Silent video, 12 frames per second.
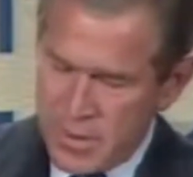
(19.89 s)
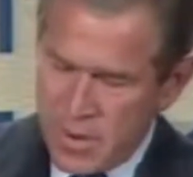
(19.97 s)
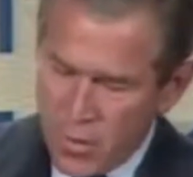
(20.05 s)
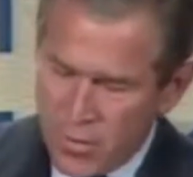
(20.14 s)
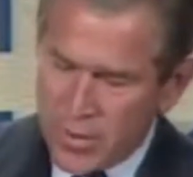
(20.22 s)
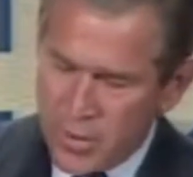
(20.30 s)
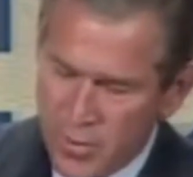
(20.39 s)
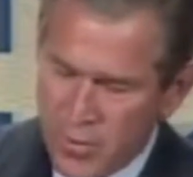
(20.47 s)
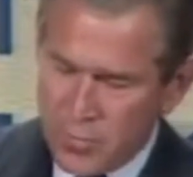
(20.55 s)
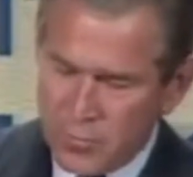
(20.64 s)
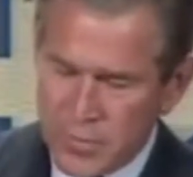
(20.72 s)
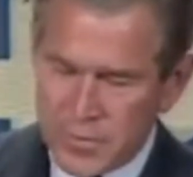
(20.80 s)
Owning a
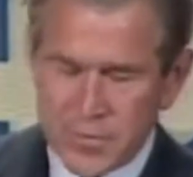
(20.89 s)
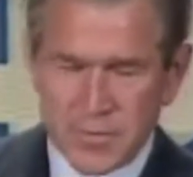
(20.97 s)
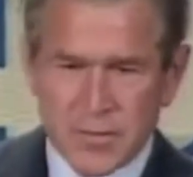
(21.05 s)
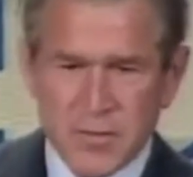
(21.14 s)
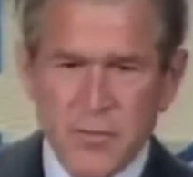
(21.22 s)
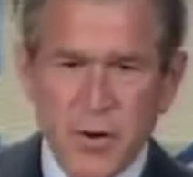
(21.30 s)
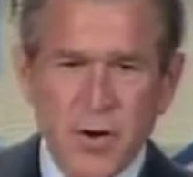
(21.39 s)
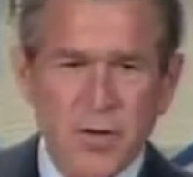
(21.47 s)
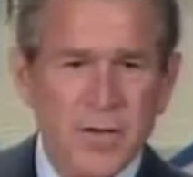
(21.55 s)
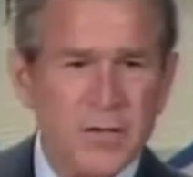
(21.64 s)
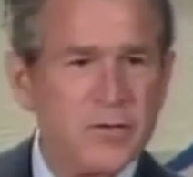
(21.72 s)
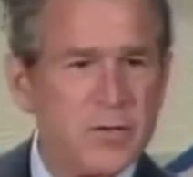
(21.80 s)
home is a part of
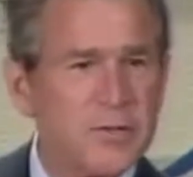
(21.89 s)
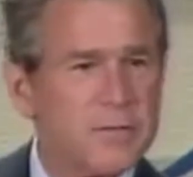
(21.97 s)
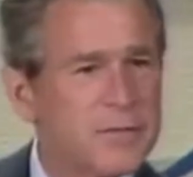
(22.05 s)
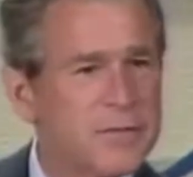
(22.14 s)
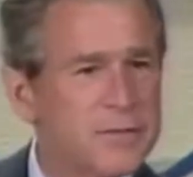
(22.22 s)
that dream.